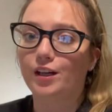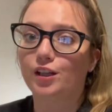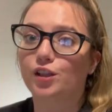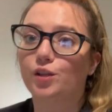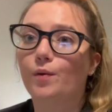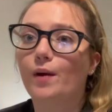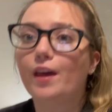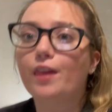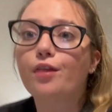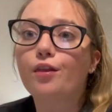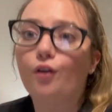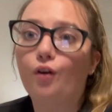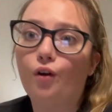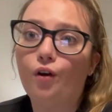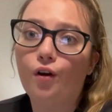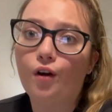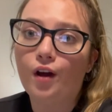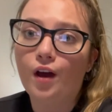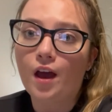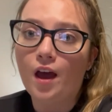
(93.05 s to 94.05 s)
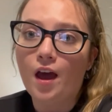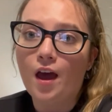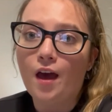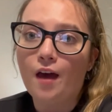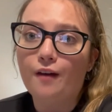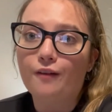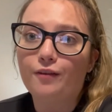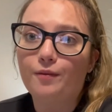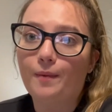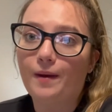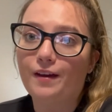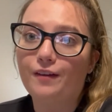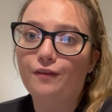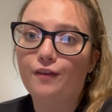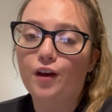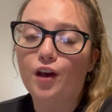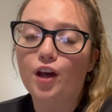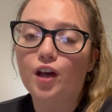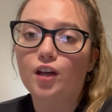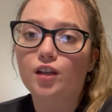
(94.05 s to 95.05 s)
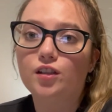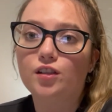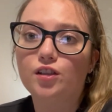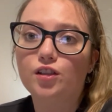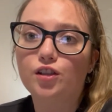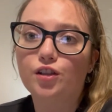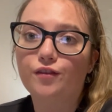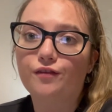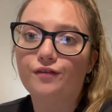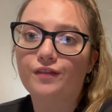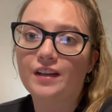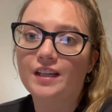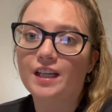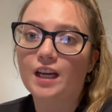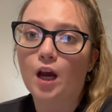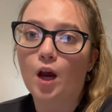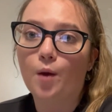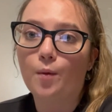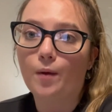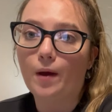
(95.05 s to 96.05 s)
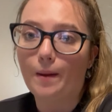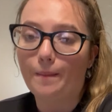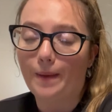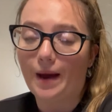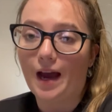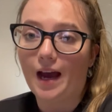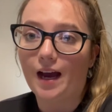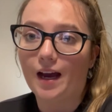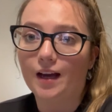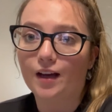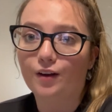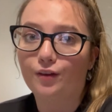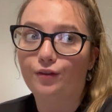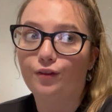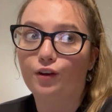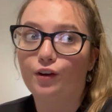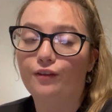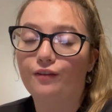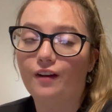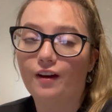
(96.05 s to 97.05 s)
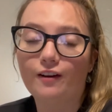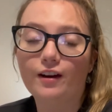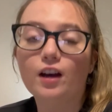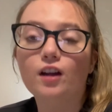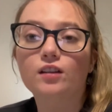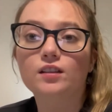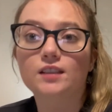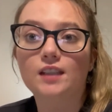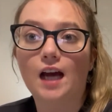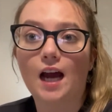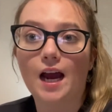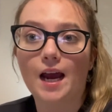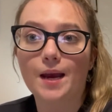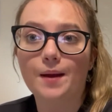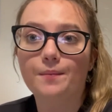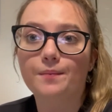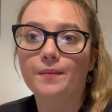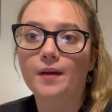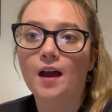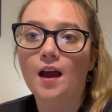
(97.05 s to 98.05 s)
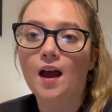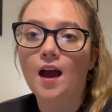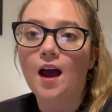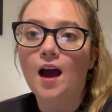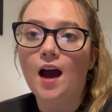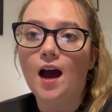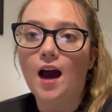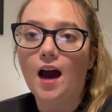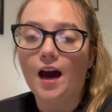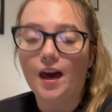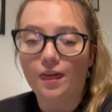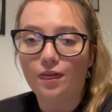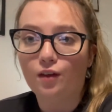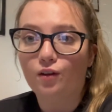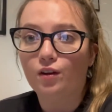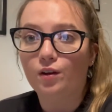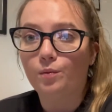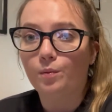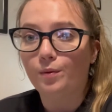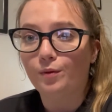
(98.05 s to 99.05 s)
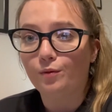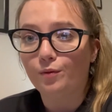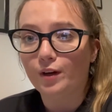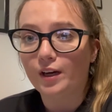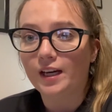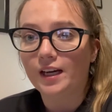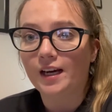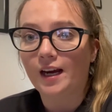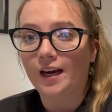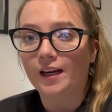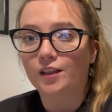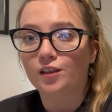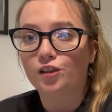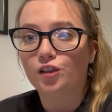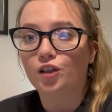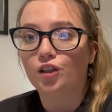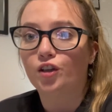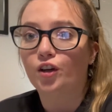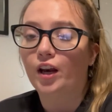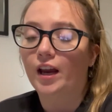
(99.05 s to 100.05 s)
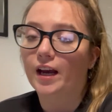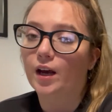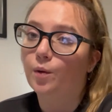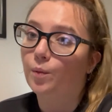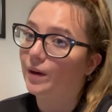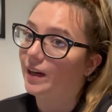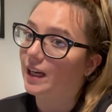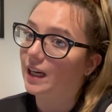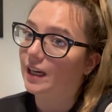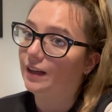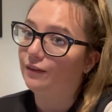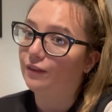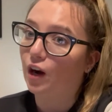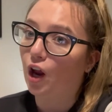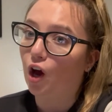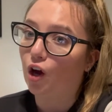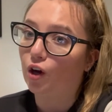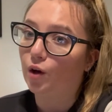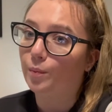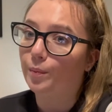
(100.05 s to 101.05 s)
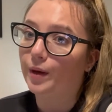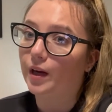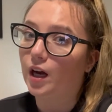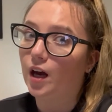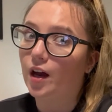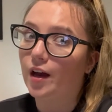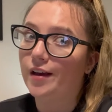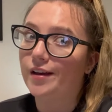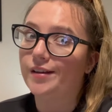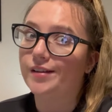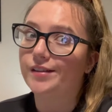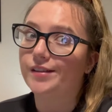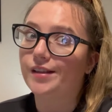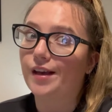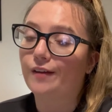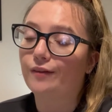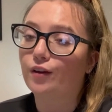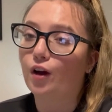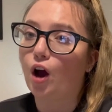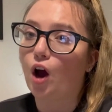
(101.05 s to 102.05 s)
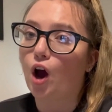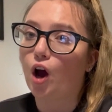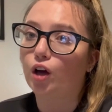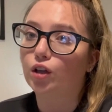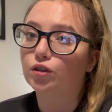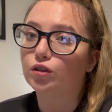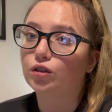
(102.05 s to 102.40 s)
So I thought for my first video back for a very long time, I thought it would be really nice to do like a weekly vlog, because I'm